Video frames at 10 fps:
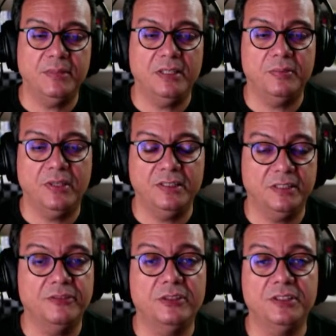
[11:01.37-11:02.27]
a project.
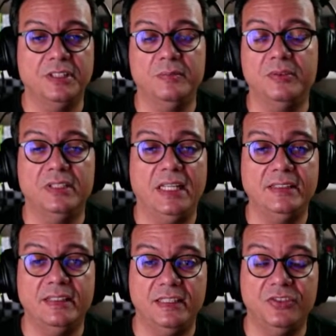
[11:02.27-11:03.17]
For example, in that
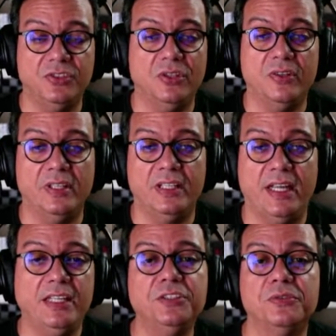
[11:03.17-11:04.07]
sense, your
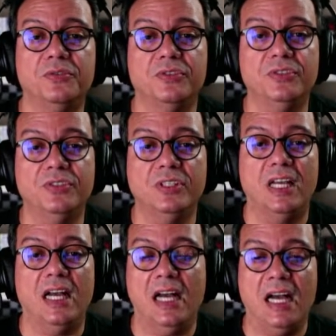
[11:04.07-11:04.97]
end users
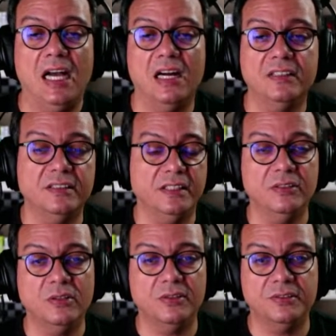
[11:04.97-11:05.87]
are
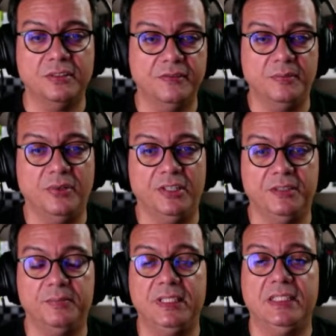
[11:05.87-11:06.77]
stakeholders of your
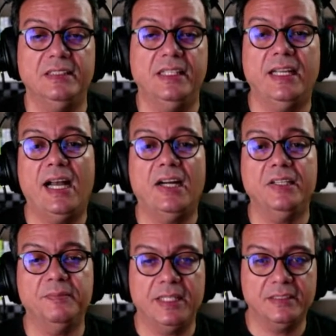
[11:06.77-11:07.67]
project because they are
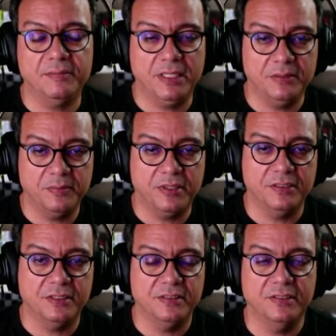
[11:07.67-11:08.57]
impacted by your
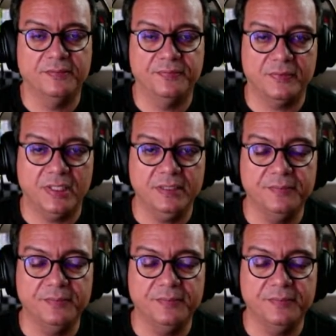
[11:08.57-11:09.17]
project, right?